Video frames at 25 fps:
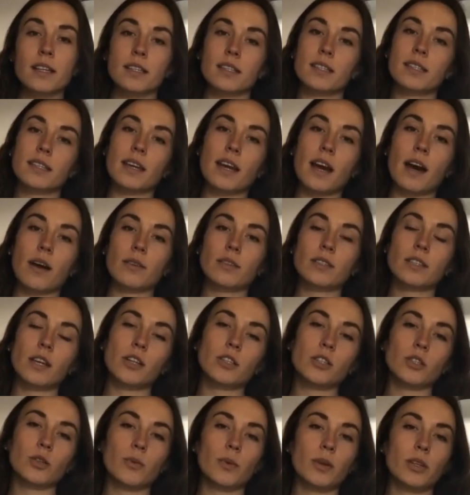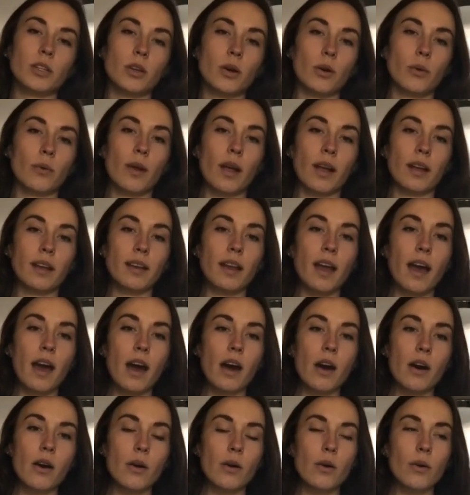see outside your window right
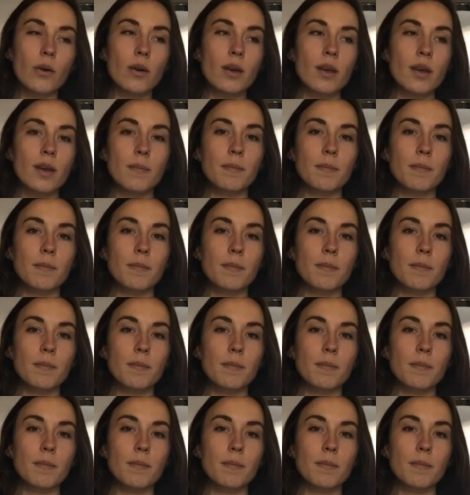now,